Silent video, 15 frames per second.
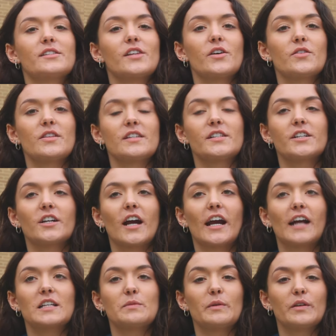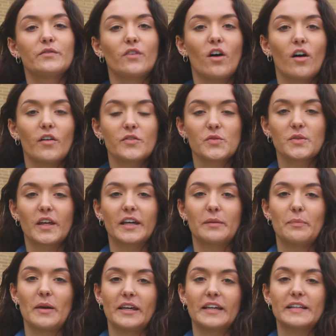So this year I got to be involved with like
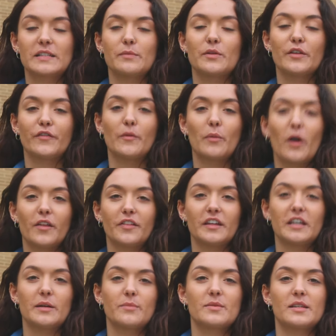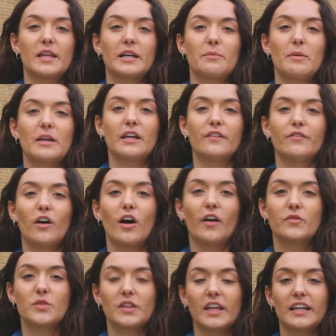picking some of the football themes and like being
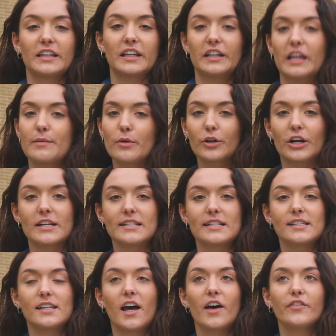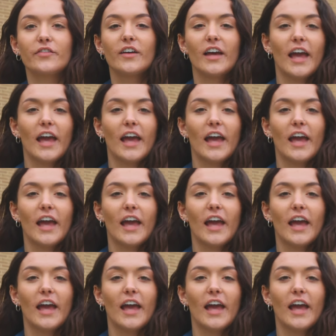involved with like the Claybo Crazy stuff.